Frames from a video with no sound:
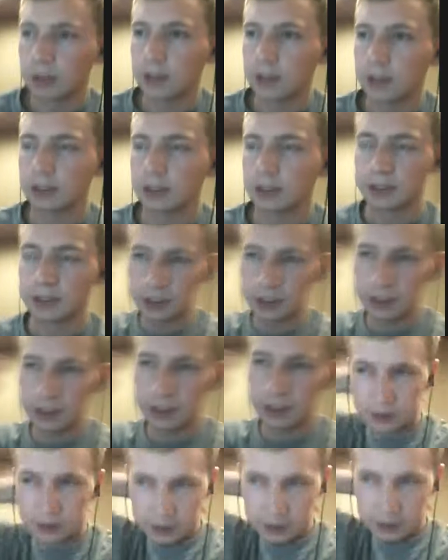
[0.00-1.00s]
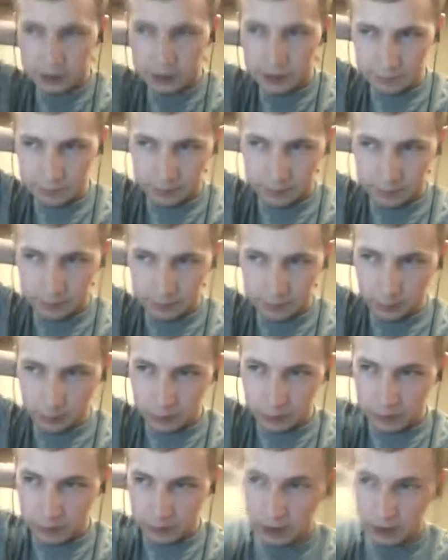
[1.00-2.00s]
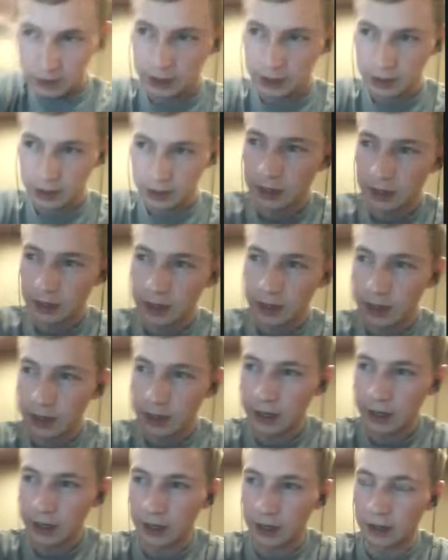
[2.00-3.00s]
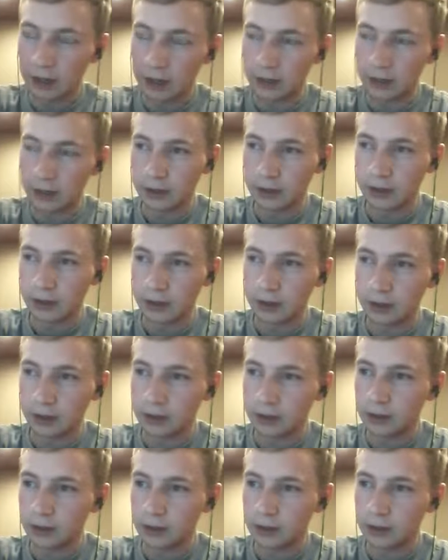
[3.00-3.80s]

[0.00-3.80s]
the z-scores of both, and then